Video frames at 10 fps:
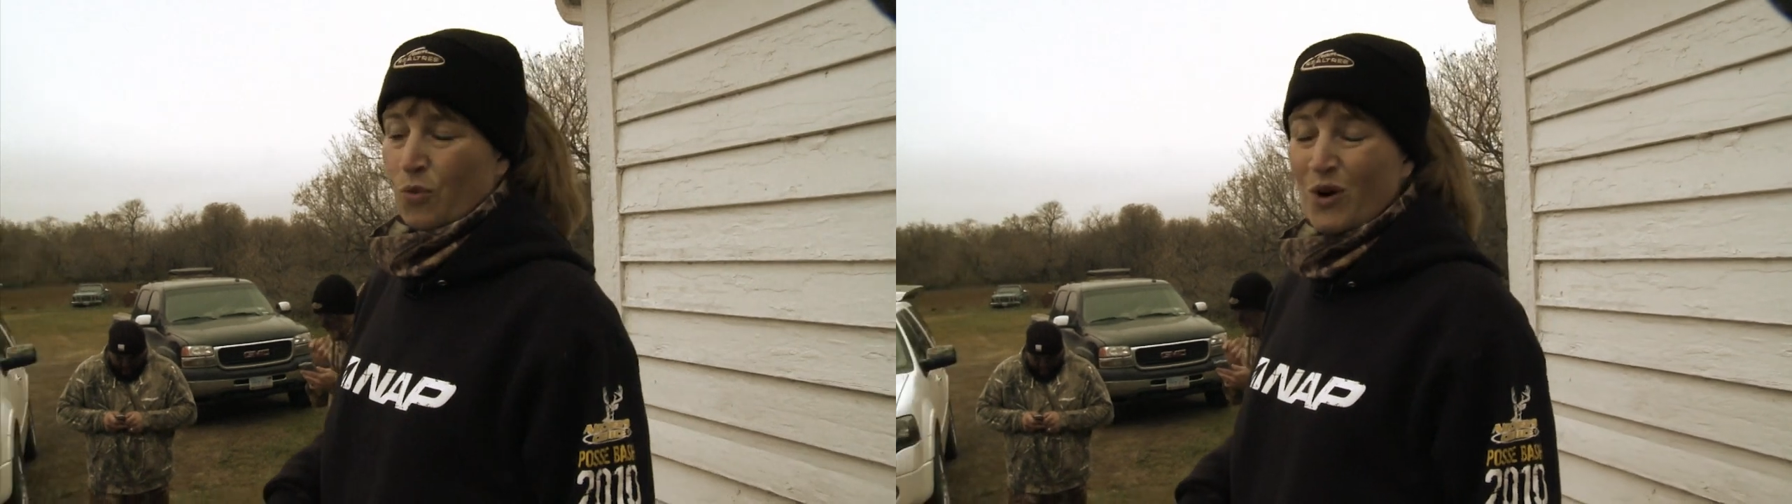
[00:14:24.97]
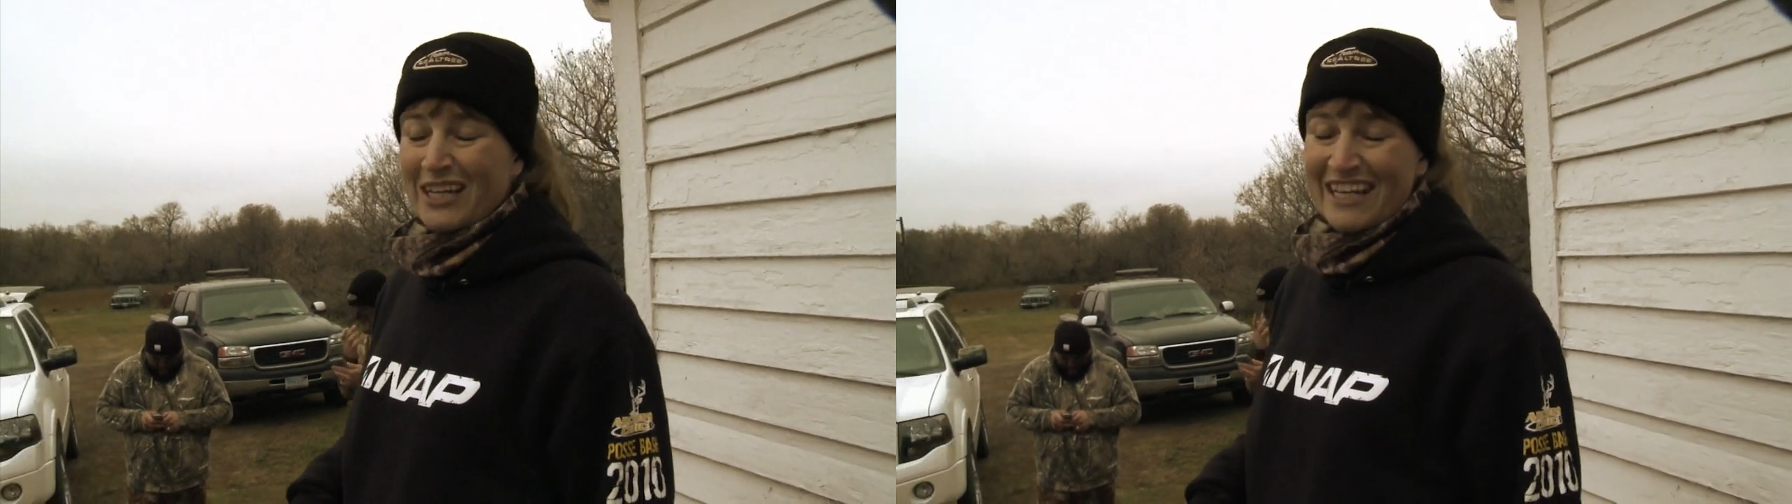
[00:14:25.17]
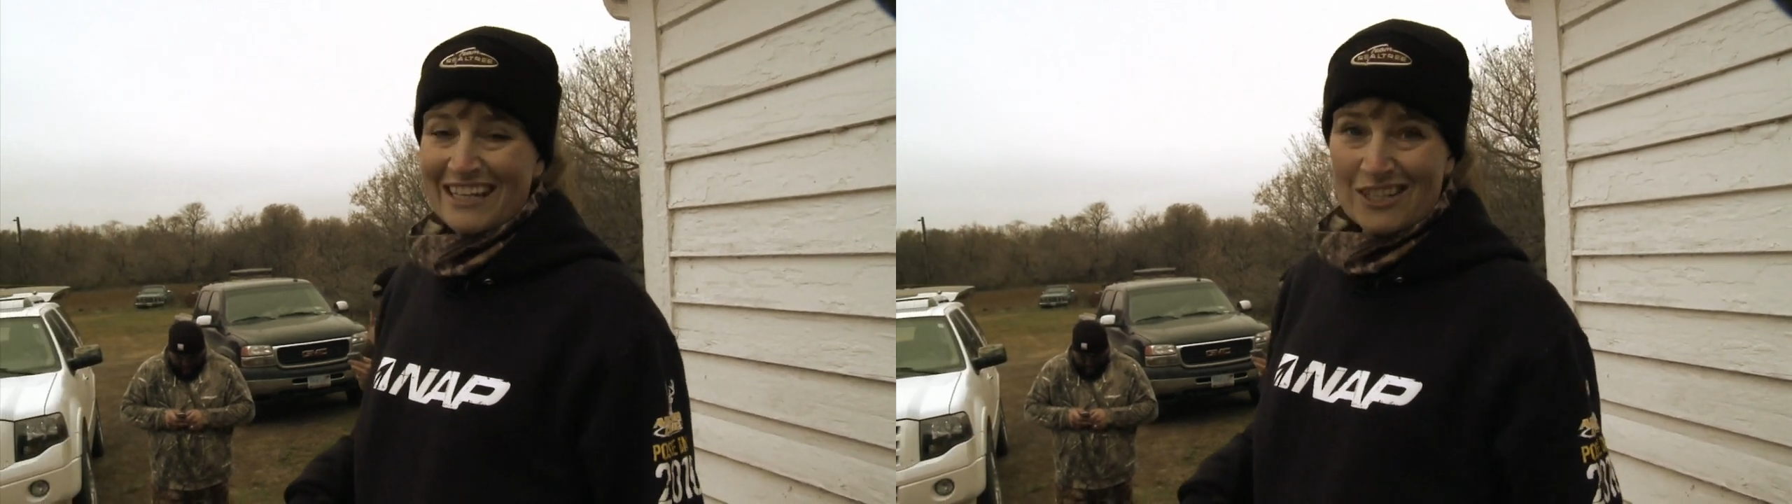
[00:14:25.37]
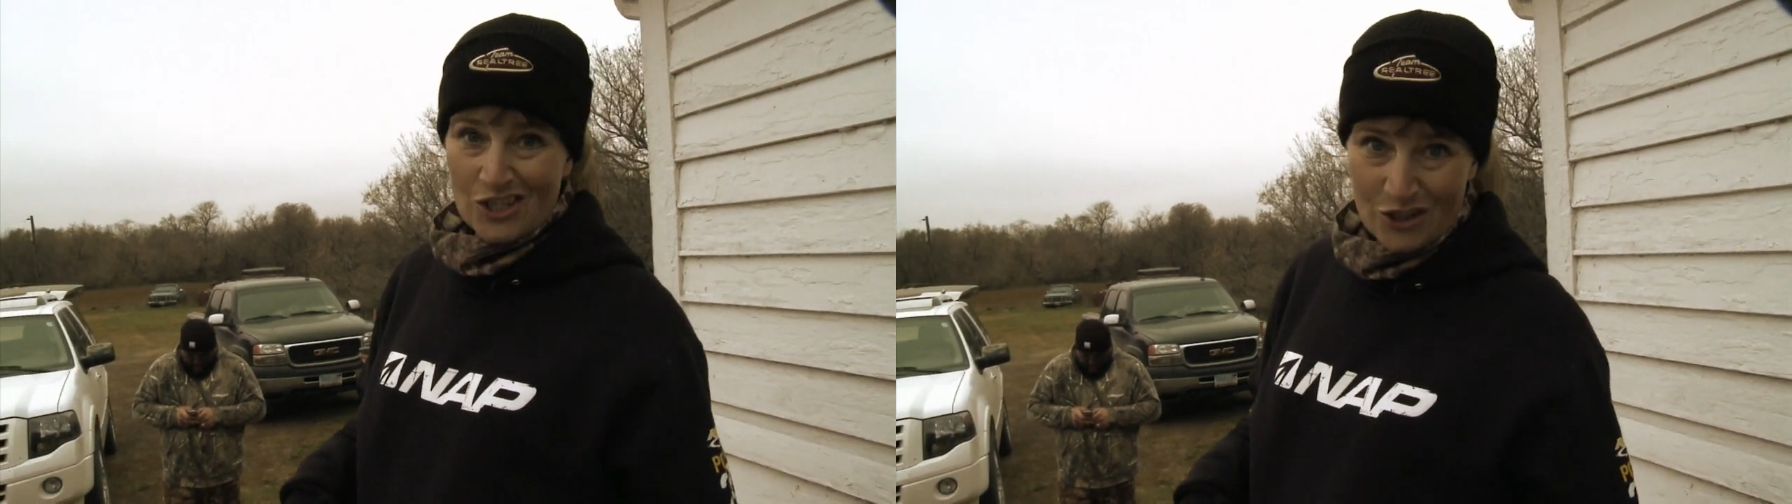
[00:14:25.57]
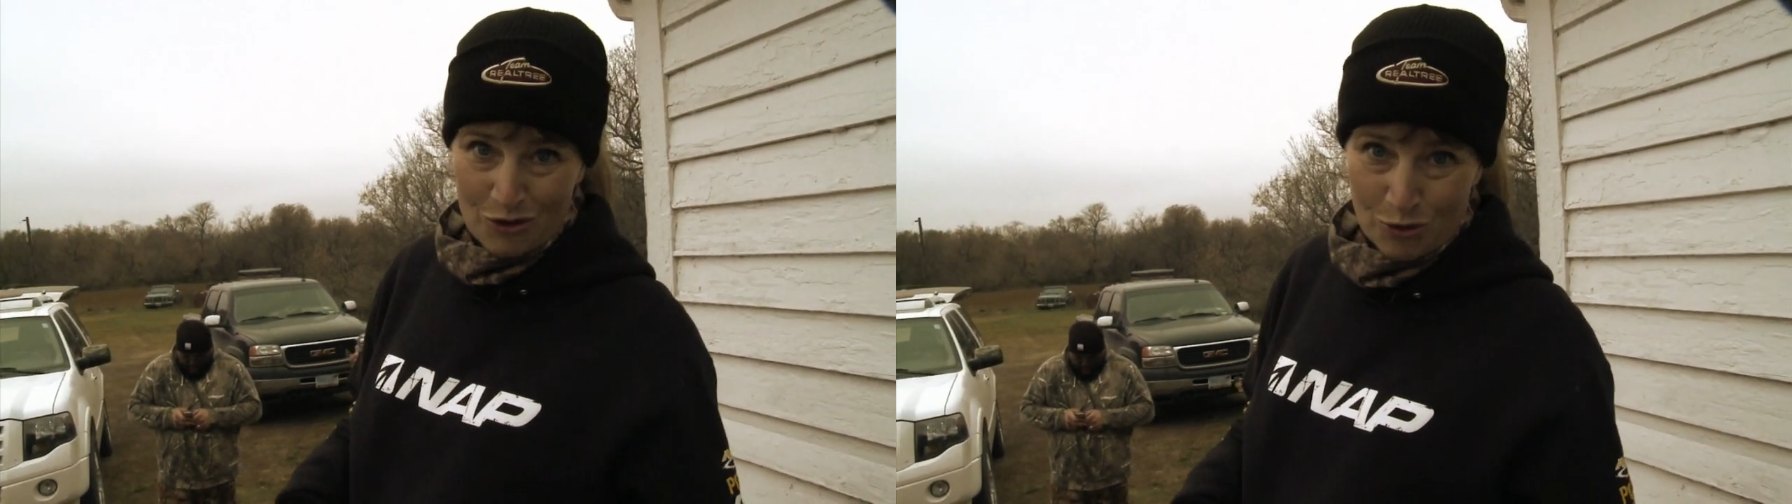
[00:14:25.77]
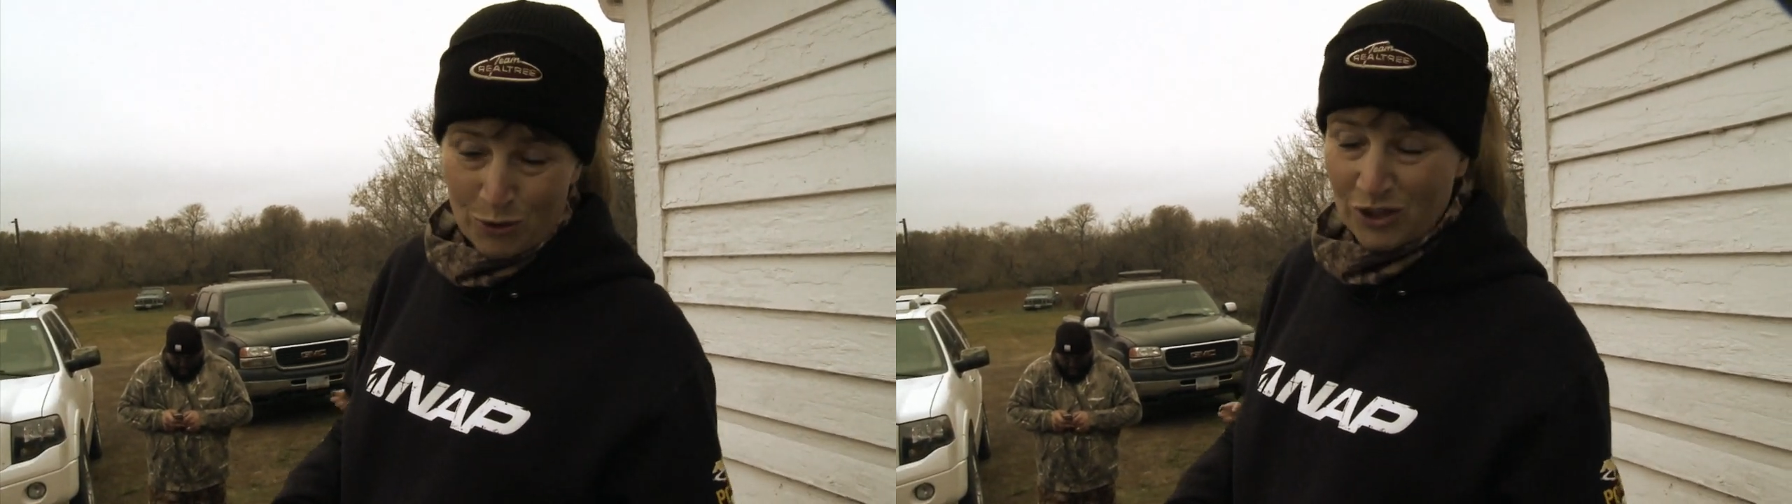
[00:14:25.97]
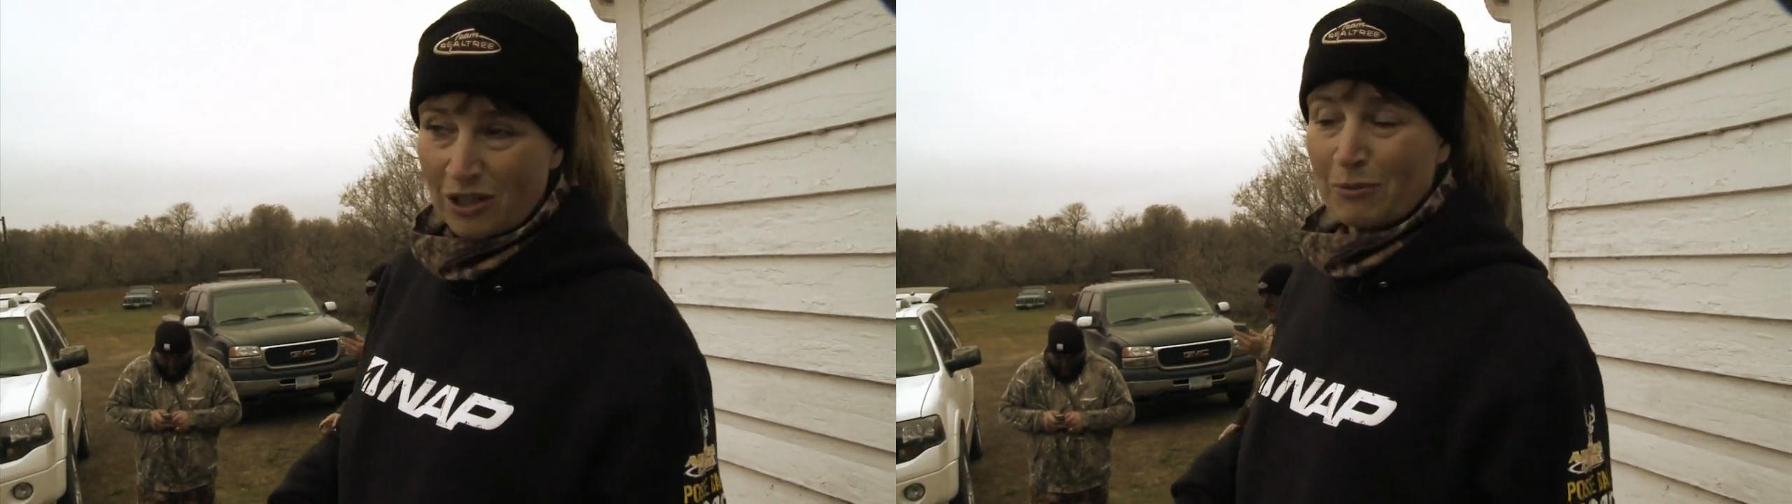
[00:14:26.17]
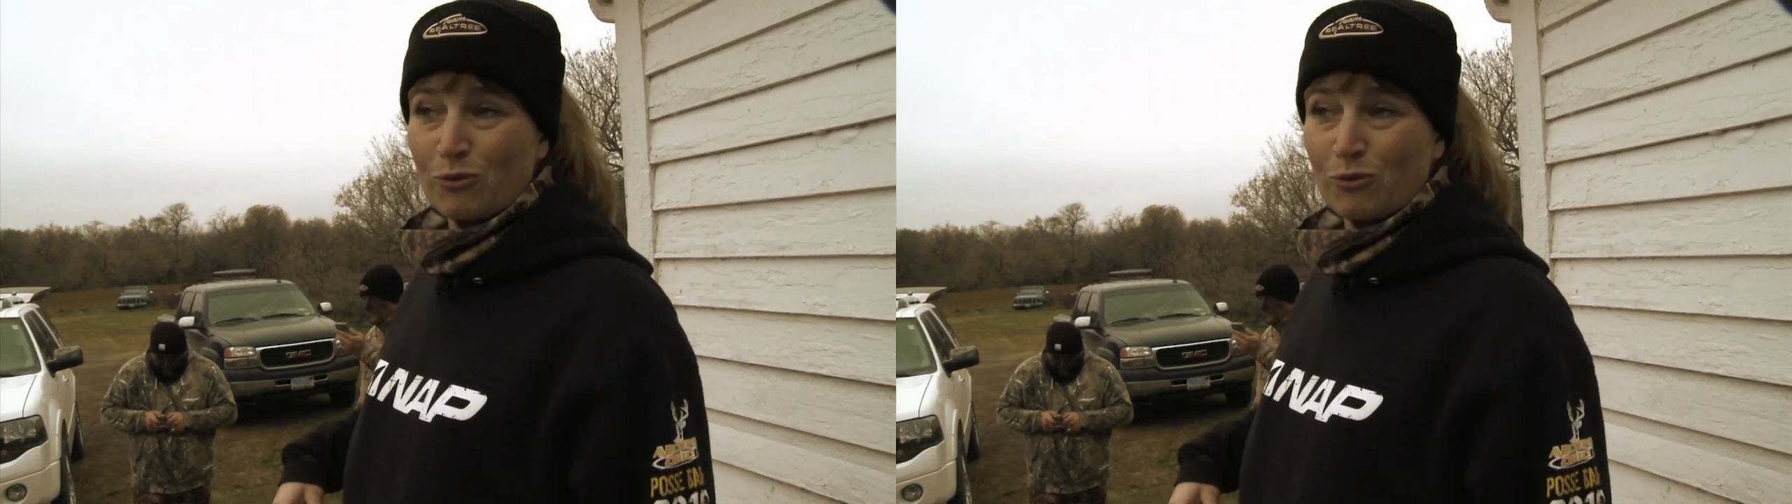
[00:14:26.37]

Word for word: 182, which is going